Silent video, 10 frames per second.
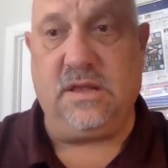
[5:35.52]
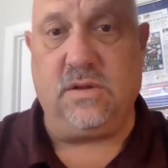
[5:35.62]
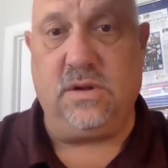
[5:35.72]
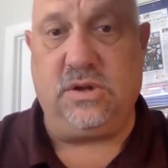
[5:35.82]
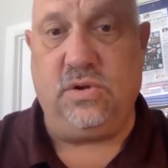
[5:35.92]

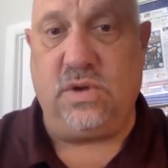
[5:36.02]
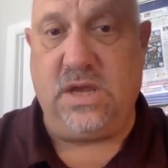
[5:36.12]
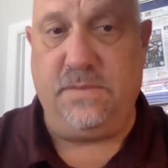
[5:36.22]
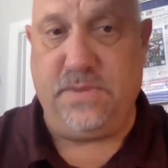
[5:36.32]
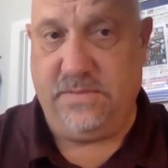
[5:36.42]
look to
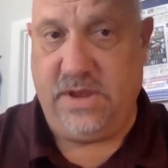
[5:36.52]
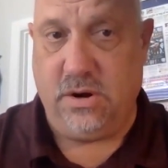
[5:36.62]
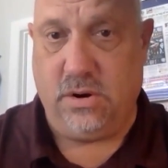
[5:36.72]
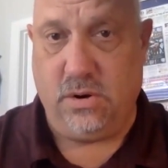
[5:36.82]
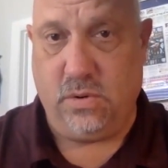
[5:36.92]
keep him
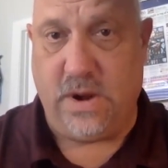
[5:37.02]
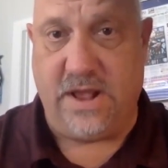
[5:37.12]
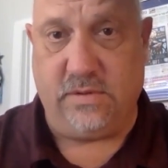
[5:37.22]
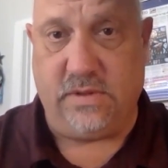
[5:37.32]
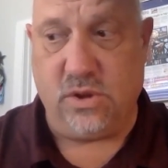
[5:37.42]
here
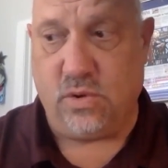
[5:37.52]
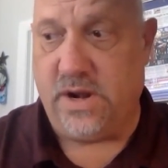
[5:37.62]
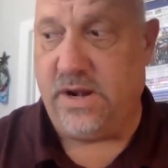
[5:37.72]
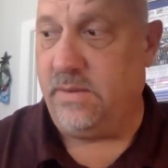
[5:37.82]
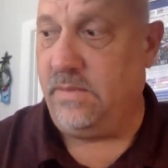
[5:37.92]
rather than
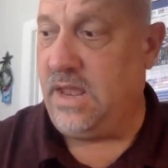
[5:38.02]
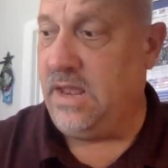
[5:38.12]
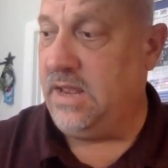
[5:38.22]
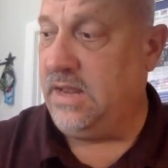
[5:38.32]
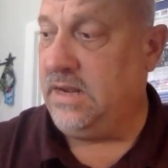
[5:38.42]
trade him.
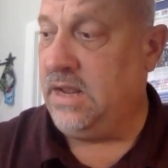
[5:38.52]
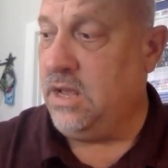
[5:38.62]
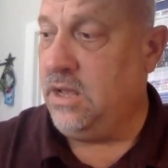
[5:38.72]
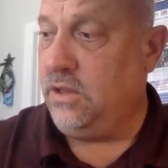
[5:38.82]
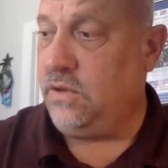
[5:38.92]
And
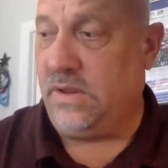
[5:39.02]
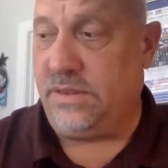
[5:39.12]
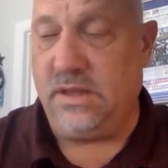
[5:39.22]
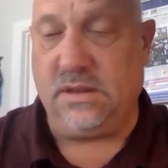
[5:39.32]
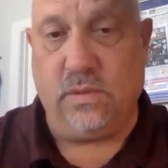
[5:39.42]
so I
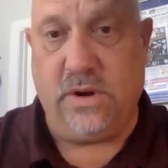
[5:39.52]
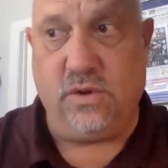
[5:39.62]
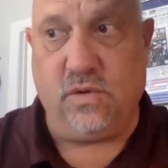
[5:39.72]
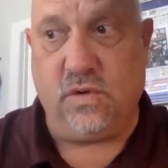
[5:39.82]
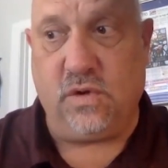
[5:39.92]
think the
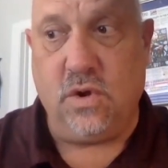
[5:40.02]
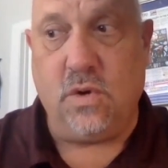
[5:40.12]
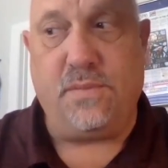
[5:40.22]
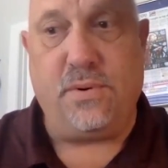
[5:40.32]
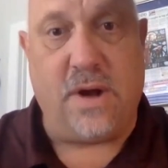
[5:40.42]
Rangers
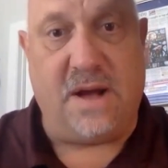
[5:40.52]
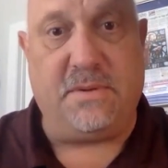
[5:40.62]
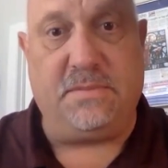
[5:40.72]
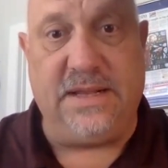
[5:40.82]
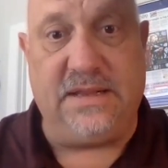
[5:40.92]

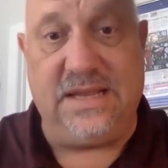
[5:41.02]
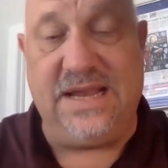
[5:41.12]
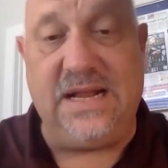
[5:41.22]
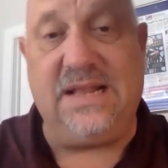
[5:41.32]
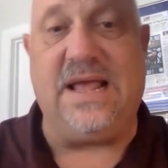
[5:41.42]
probably
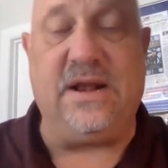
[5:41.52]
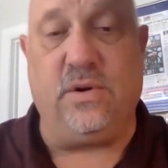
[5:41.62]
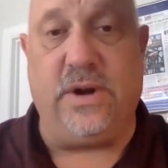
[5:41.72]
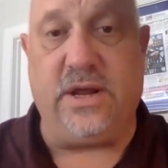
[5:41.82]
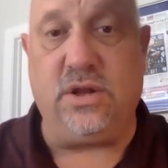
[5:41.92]
lean in that
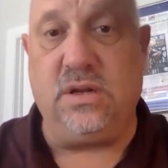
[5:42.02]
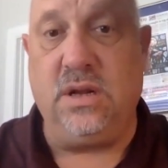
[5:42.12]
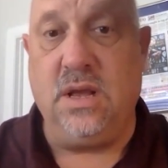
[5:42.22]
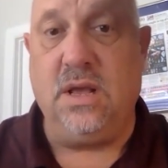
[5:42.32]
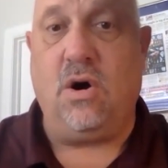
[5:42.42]
direction.
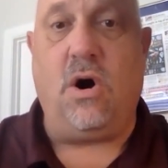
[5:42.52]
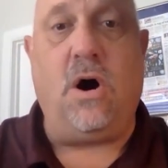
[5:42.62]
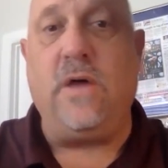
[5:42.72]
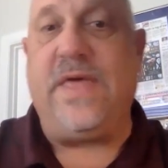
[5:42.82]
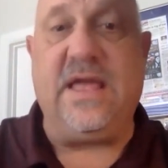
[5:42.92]

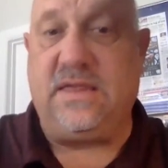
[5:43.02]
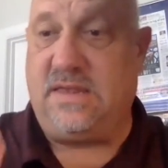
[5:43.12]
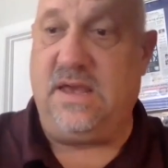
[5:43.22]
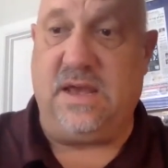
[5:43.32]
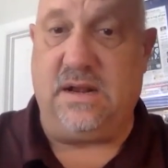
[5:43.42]
All that
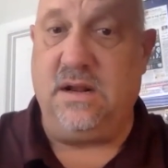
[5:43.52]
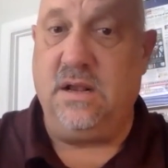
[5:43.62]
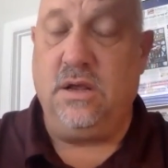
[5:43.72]
said,